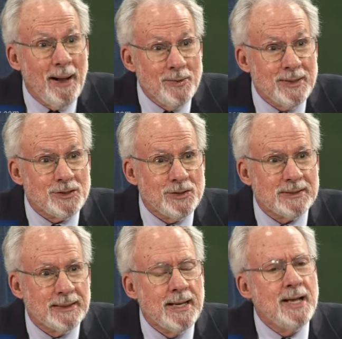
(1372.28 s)
about this, you
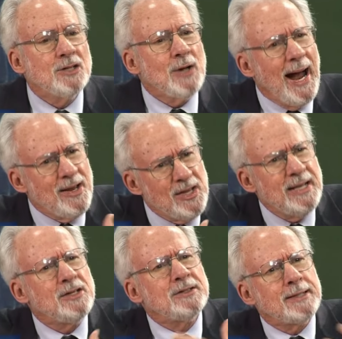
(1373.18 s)
see. So I
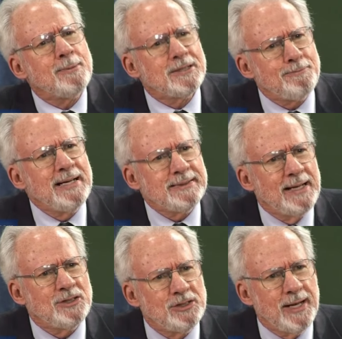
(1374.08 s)
think there's some space
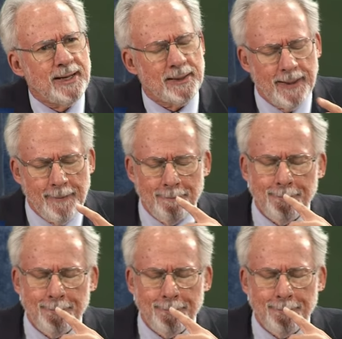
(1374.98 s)
exegetically.